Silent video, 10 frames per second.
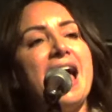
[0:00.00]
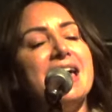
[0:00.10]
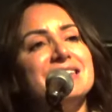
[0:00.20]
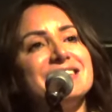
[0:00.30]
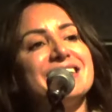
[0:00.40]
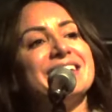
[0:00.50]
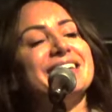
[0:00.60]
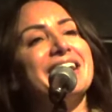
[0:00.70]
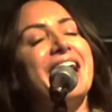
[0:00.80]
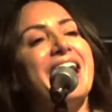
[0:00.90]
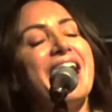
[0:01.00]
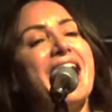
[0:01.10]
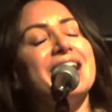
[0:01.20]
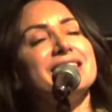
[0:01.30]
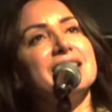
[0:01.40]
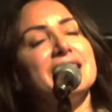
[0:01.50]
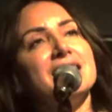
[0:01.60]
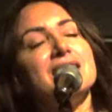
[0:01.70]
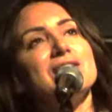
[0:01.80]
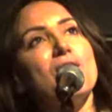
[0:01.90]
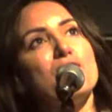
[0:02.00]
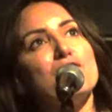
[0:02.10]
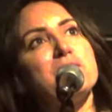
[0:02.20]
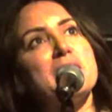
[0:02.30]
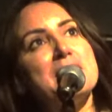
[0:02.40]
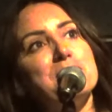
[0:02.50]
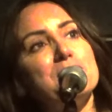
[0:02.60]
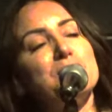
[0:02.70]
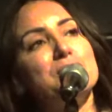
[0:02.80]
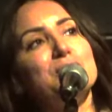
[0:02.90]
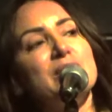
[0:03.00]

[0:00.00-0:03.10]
And I think a lot of people,